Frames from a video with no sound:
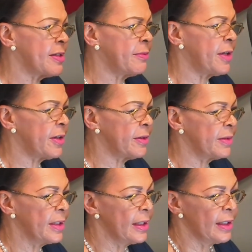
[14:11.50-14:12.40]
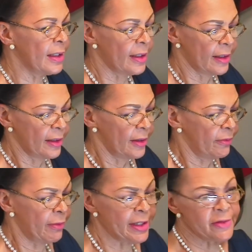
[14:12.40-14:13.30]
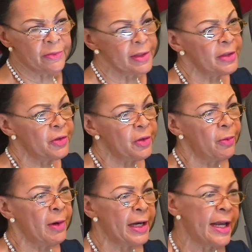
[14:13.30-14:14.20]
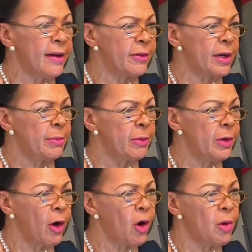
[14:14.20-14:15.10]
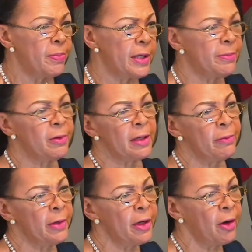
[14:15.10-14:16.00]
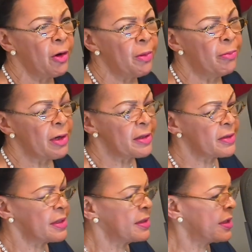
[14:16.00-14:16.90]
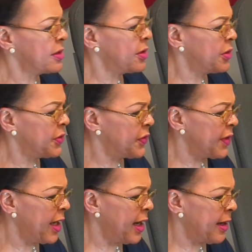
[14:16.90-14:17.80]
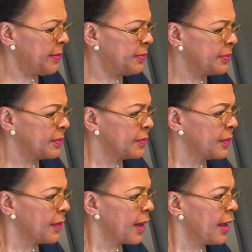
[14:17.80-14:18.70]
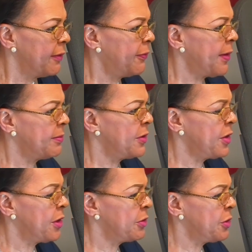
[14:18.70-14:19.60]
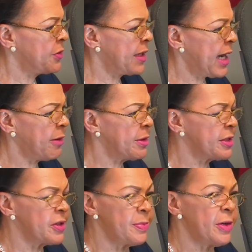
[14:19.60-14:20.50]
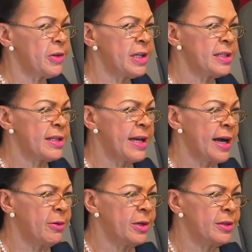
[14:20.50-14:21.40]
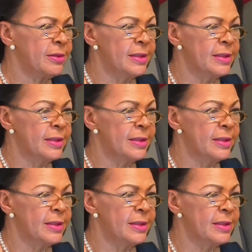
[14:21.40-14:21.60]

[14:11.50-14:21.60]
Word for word: of their race, religion, or whatever, mm-hmm. I mean, we're all people and we're all absolutely. brothers and sisters um, from, you know, using our experience and our